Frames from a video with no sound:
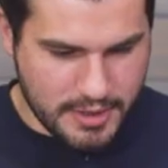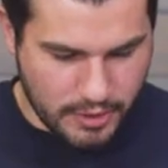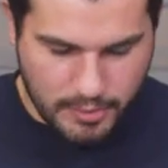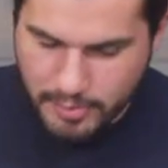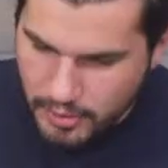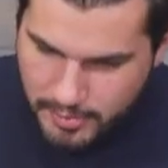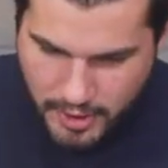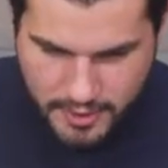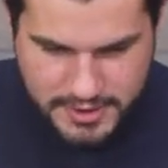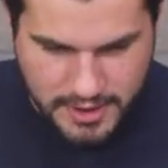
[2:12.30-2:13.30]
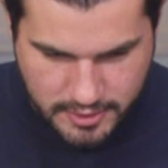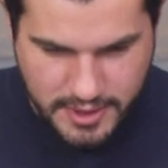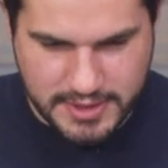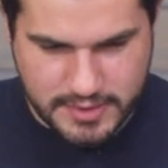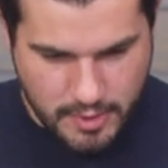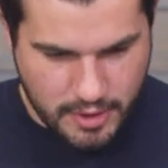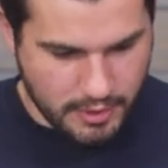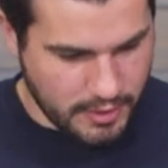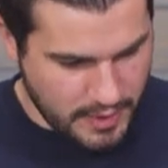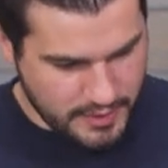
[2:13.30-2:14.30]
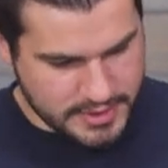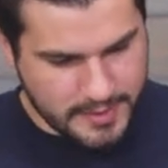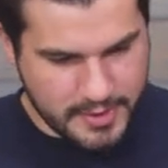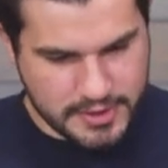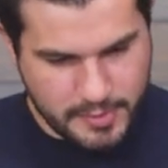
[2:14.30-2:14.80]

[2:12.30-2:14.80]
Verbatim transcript: little bull bars that are a lot smaller, and then some of these